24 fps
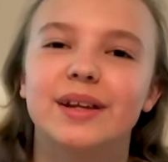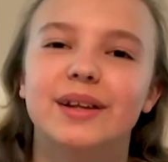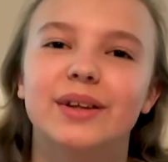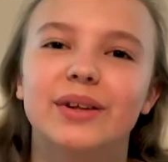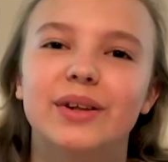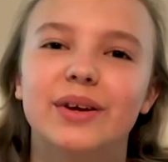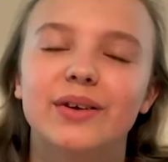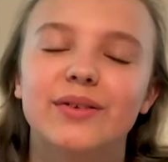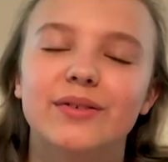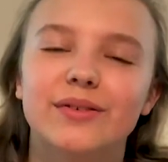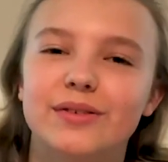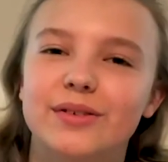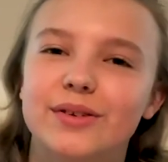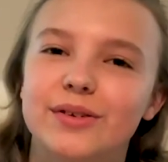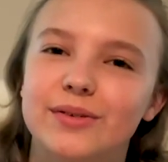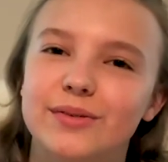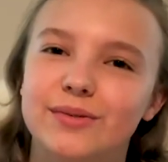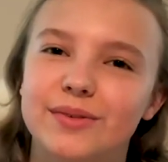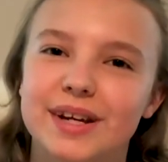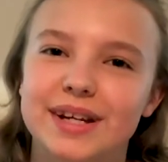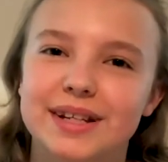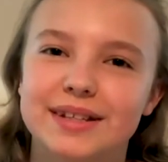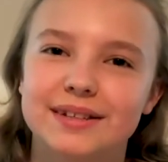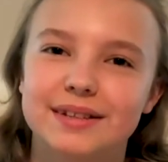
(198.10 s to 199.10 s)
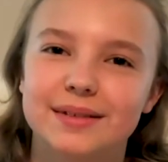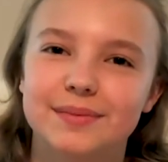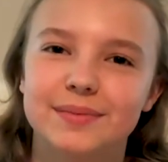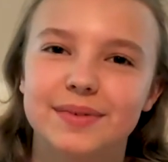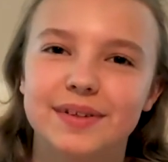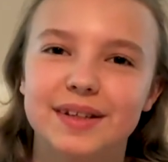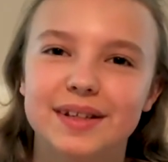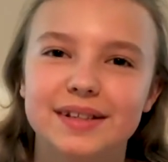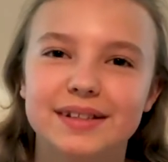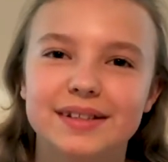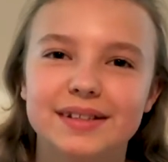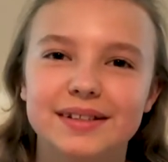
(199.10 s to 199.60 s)
and learn new
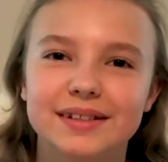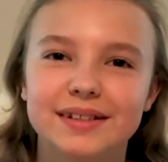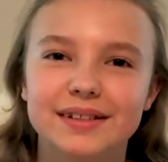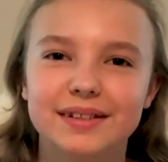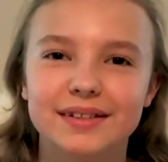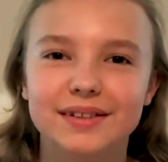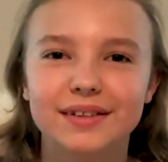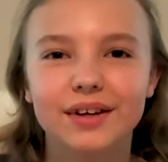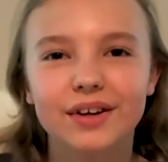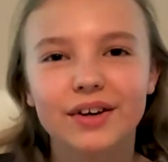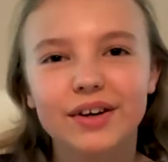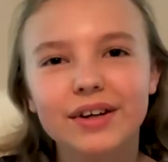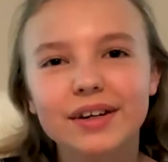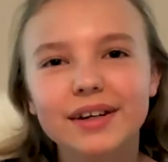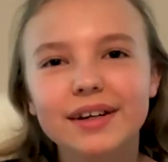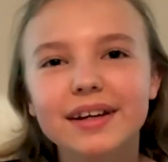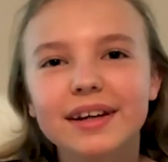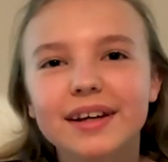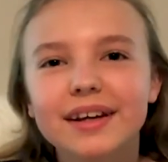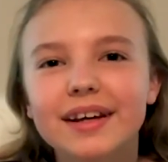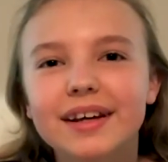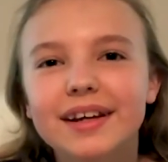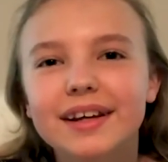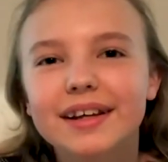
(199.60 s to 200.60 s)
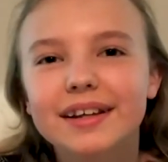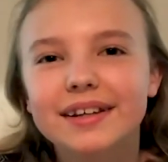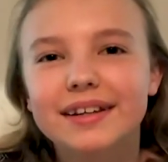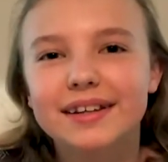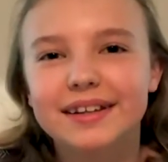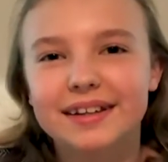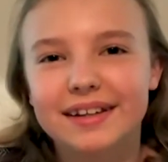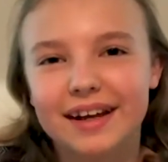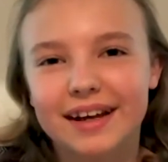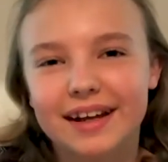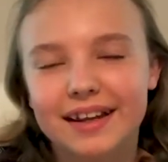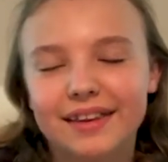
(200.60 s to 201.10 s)
recipes to cook
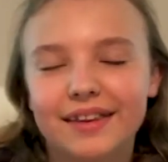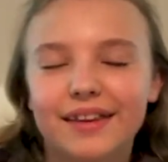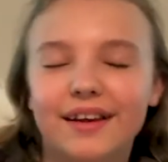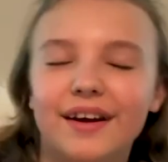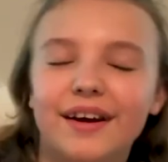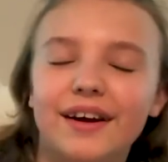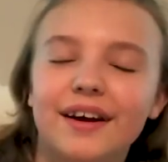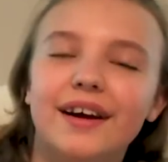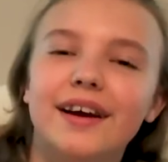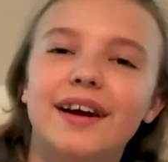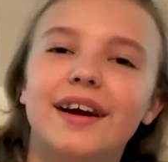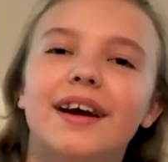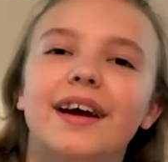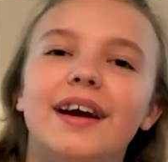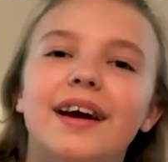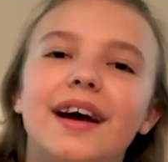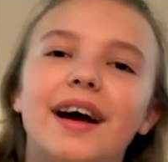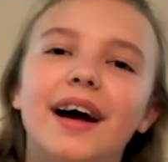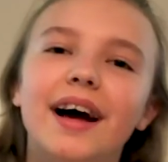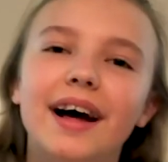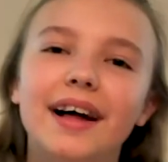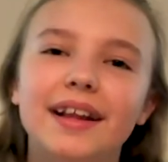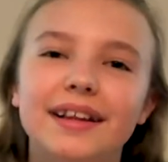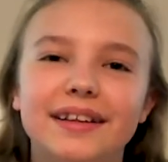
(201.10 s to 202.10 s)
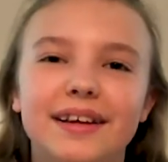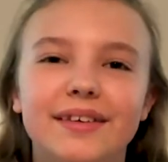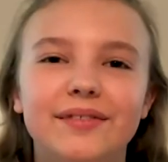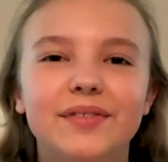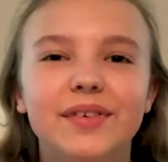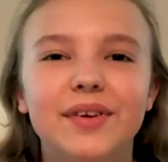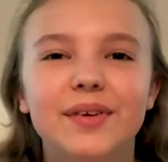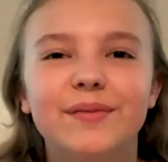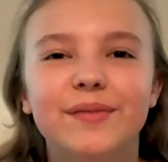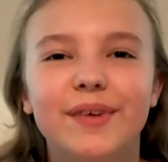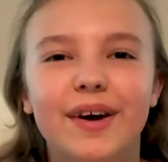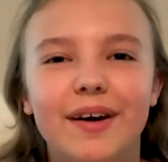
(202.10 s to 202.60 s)
together. I love
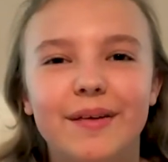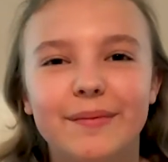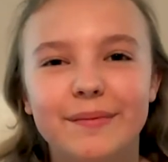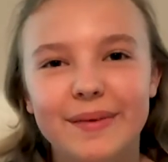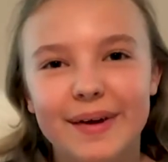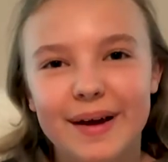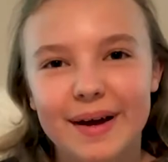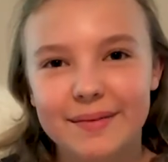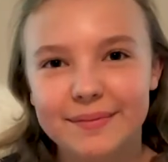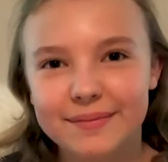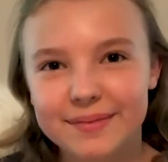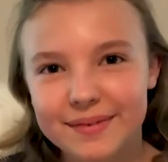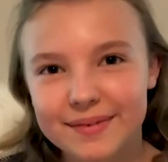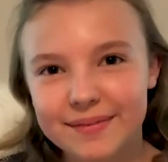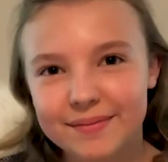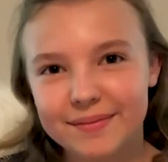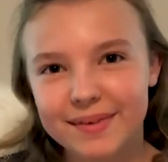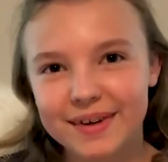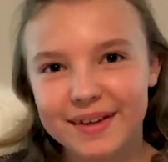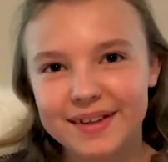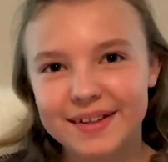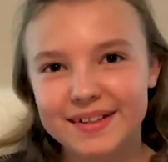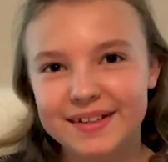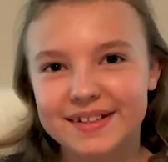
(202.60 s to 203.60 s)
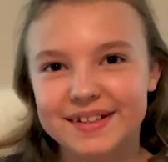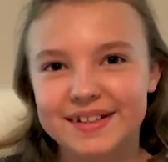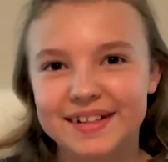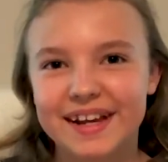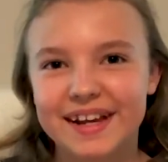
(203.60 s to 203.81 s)
you, Mom. Happy Mother's